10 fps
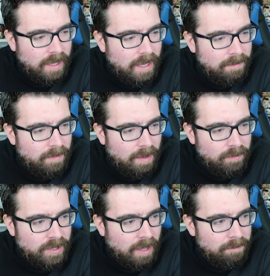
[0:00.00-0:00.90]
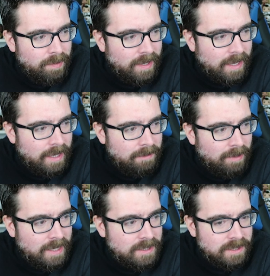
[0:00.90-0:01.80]
And we can't pick any
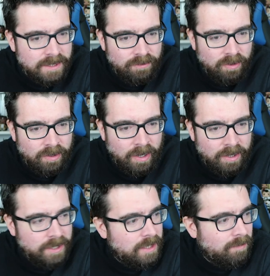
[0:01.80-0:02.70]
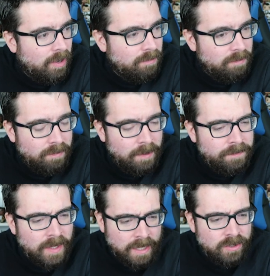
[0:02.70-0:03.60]
players because they're all on holiday at the moment. But
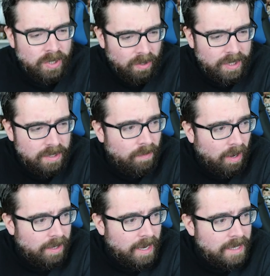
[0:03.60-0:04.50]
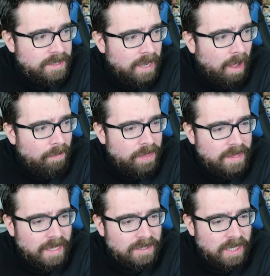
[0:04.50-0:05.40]
talking of holidays, I
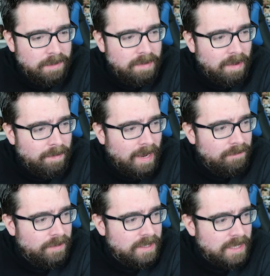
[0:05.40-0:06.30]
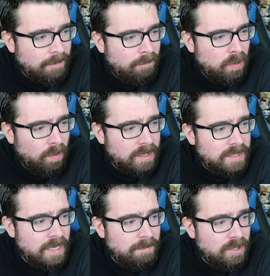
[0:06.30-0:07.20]
think that's going to be my plan for this save. If you want to
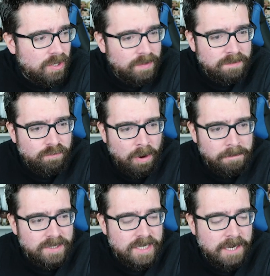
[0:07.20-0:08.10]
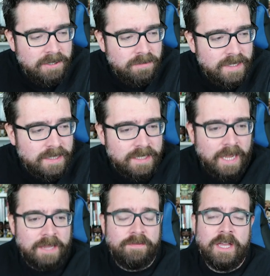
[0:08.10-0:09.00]
see me do a proper series with this
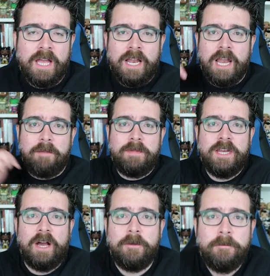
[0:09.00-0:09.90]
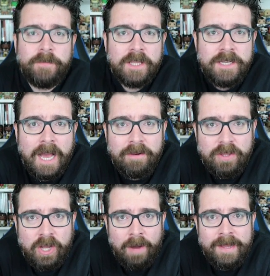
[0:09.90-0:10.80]
save, let me know down in
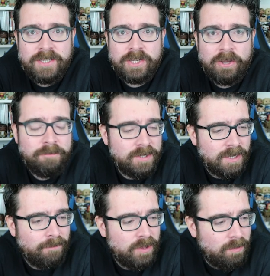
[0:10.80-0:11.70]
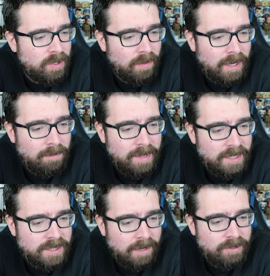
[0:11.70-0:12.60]
the comments. It could be something that we do a little
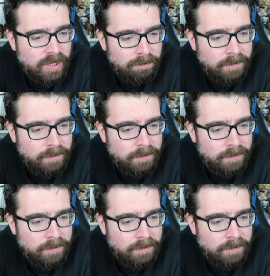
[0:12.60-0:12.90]
mini series on.